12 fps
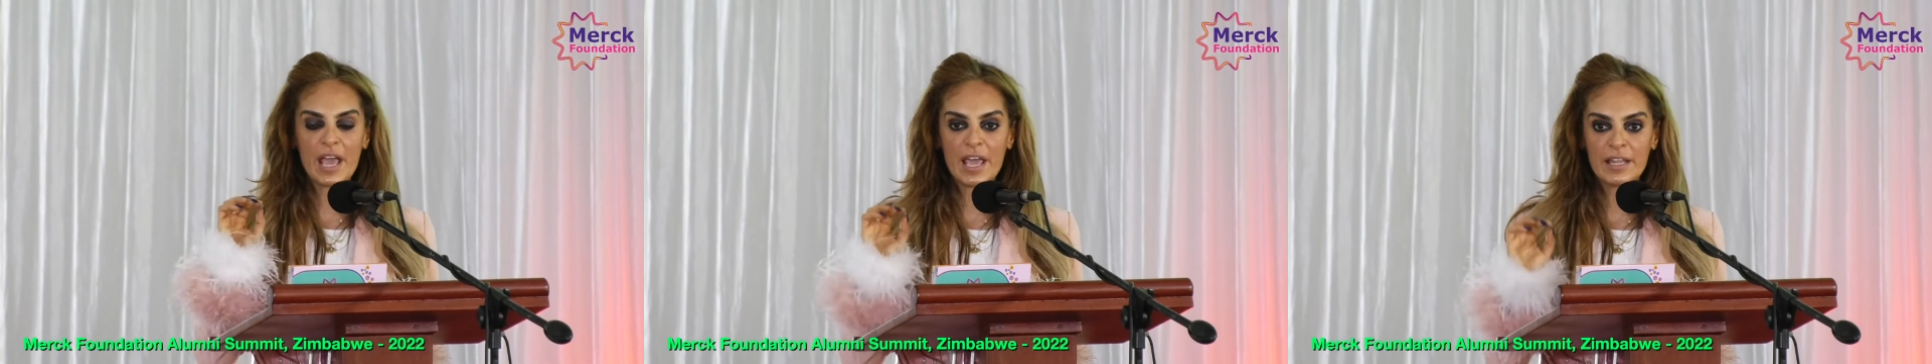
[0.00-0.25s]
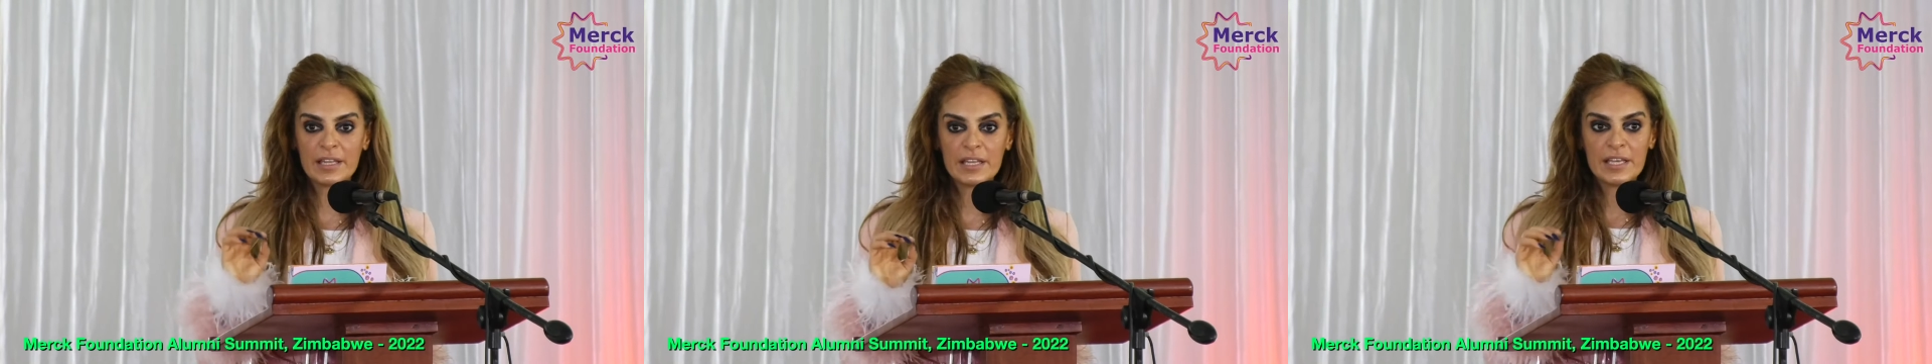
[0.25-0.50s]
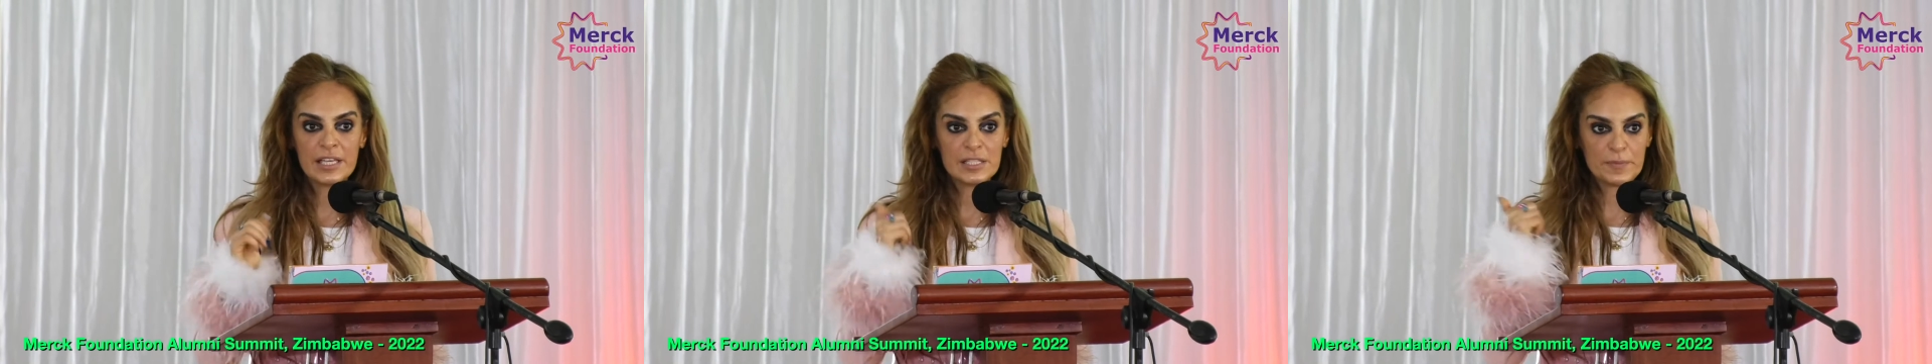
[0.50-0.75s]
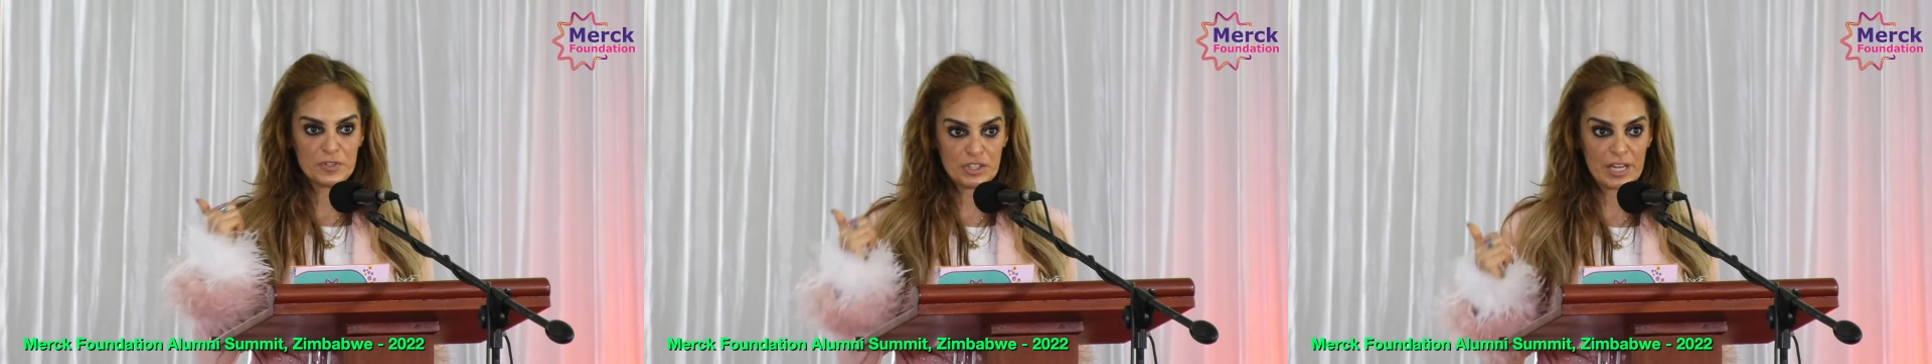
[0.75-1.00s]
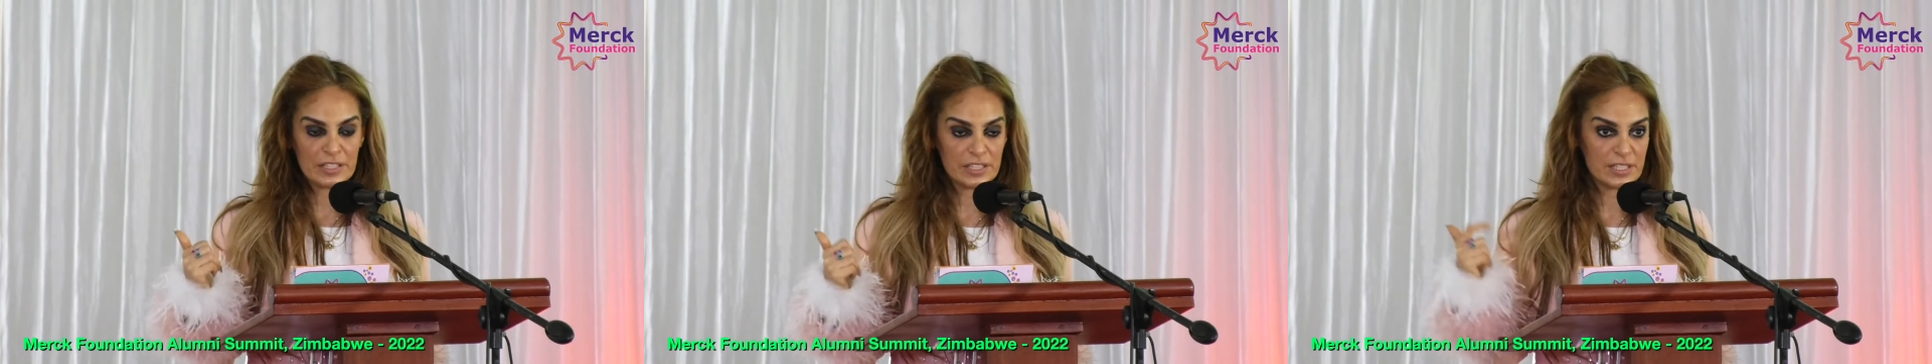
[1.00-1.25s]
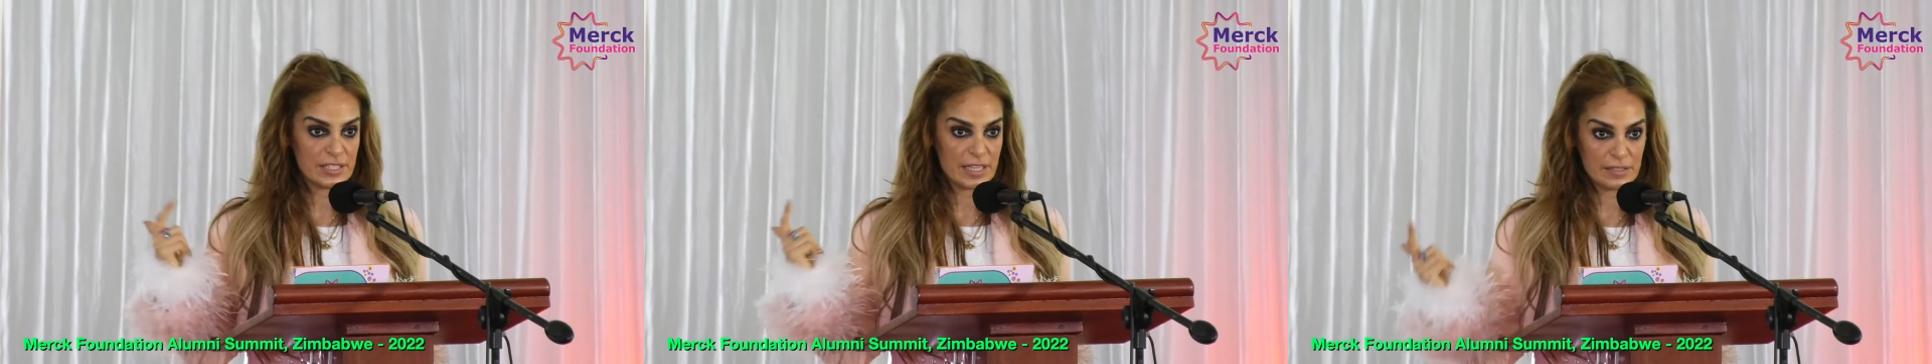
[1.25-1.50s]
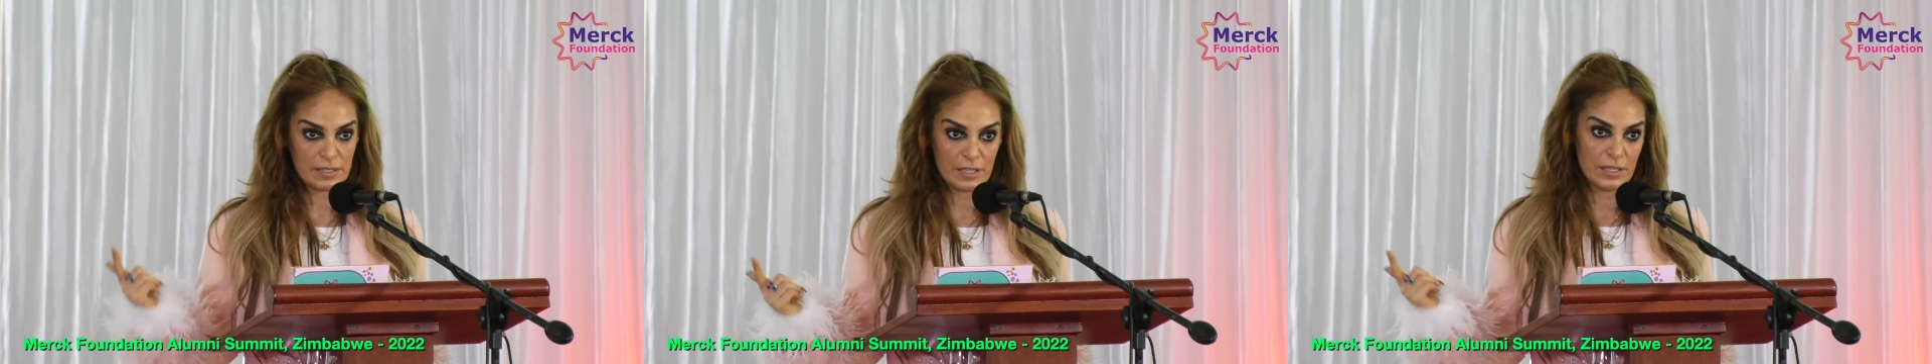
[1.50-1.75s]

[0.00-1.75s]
in specialties that